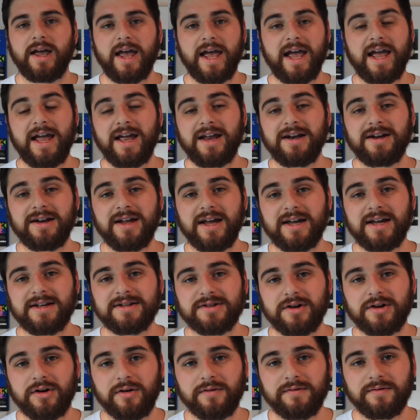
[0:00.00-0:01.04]
And as
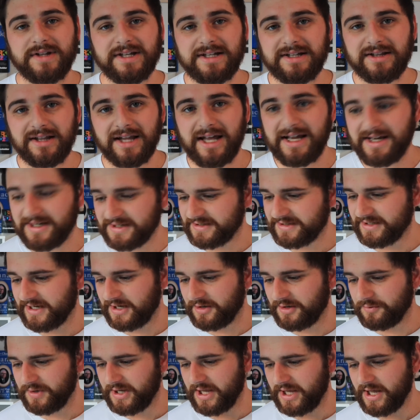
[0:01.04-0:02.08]
of the latest
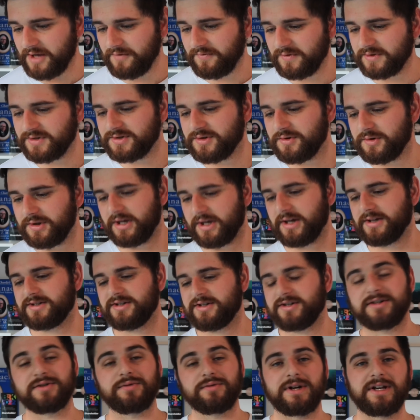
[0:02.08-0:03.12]
data we have in
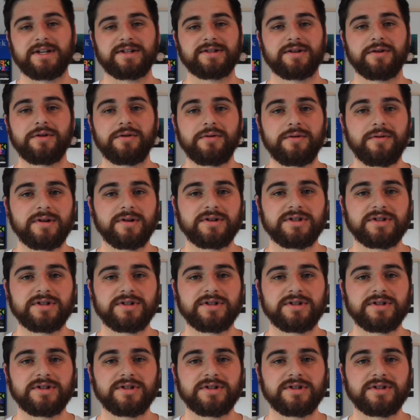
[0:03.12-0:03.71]
2022,